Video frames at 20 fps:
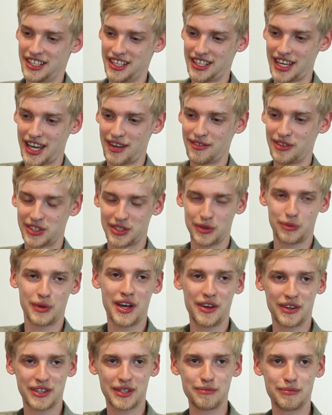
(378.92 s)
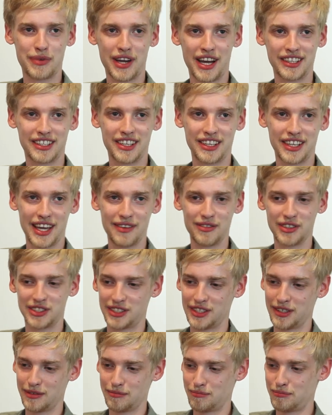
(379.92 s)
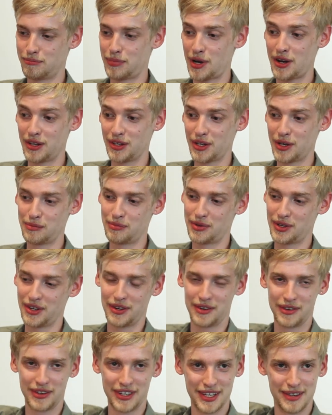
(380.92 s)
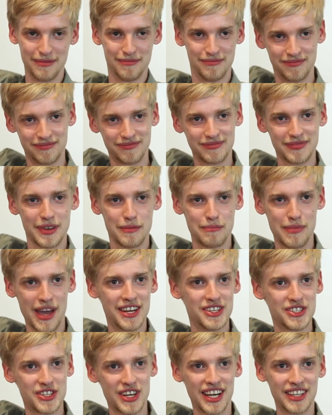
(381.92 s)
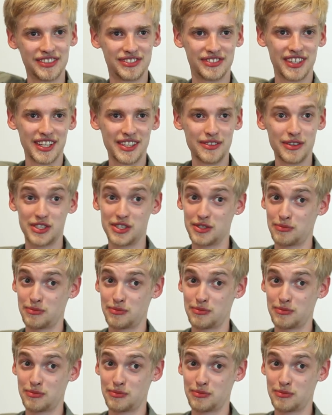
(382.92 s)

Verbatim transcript: You gave us the welcome pack, you gave us the bottle opener and pen drive thing, which